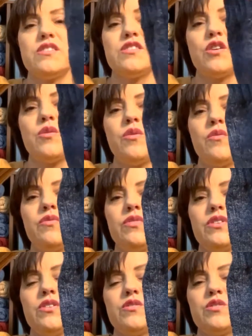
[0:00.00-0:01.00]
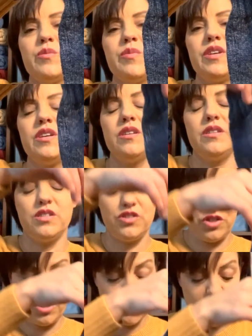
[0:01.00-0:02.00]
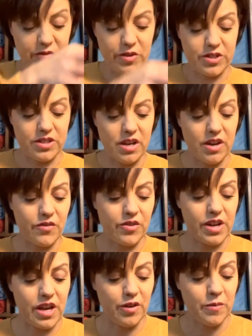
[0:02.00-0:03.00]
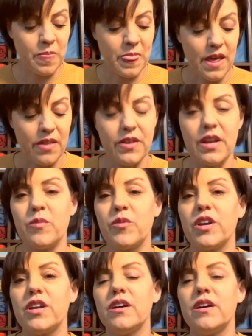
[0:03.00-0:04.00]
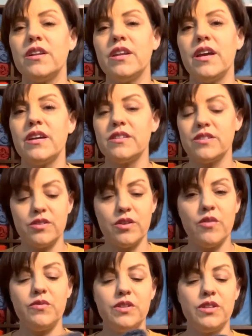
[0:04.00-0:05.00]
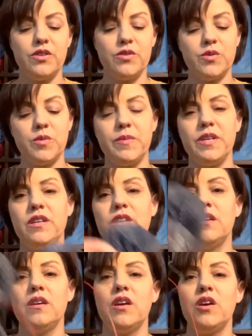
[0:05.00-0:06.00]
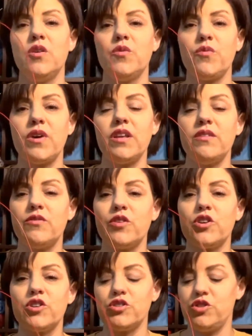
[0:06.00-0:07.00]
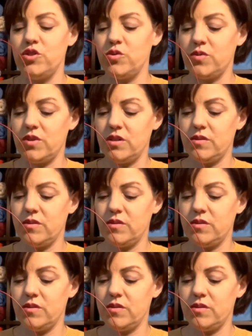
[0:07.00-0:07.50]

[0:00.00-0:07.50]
So hopefully those will be, this is just my first sock for now that I'm working on, and hopefully those will be ready for her soon.